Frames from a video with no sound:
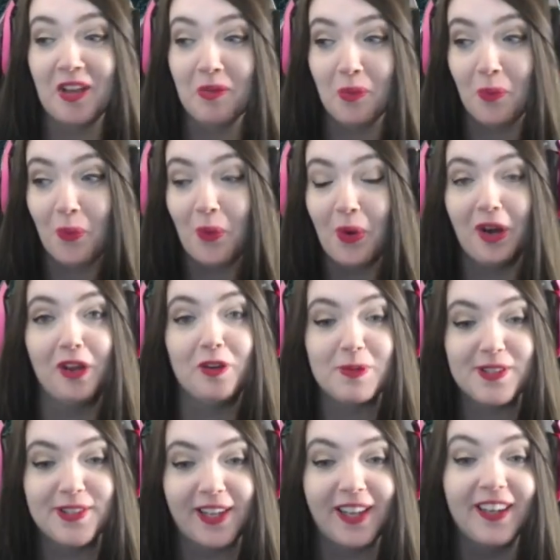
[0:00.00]
like,
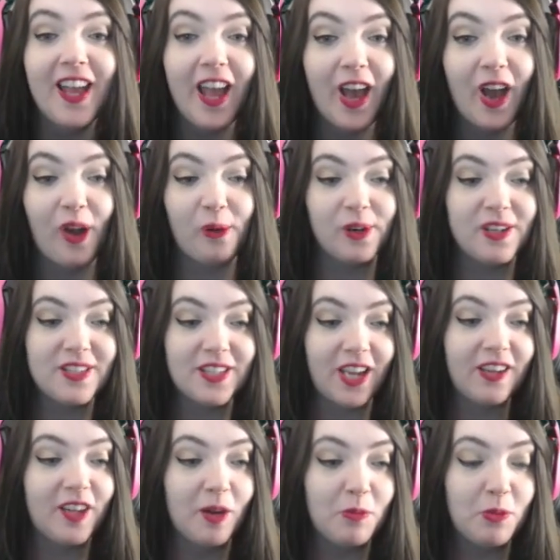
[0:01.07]
100%. I wore a
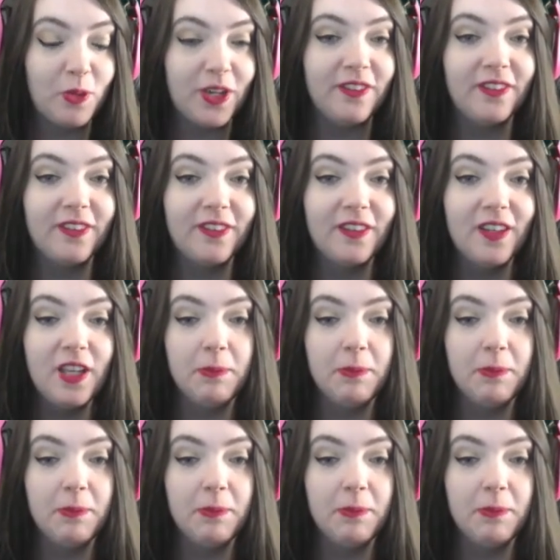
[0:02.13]
tank top once.